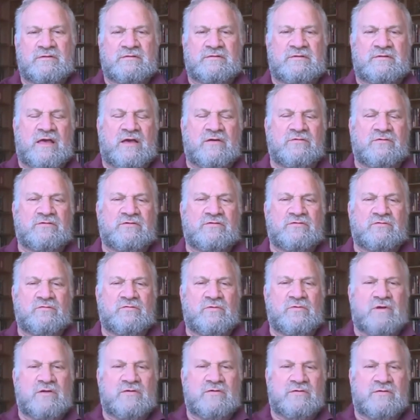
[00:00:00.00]
Nowness
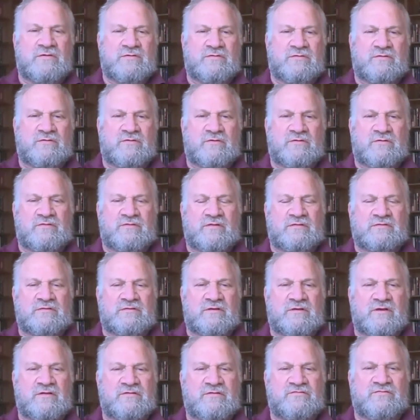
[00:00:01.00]
awareness, the
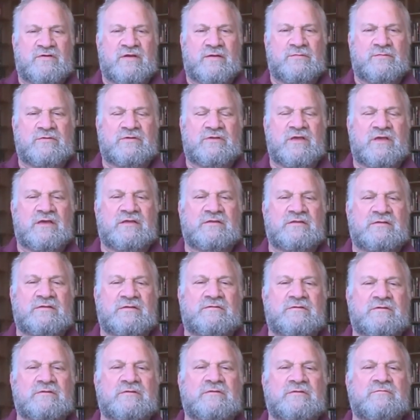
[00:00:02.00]
authentic, unfabricated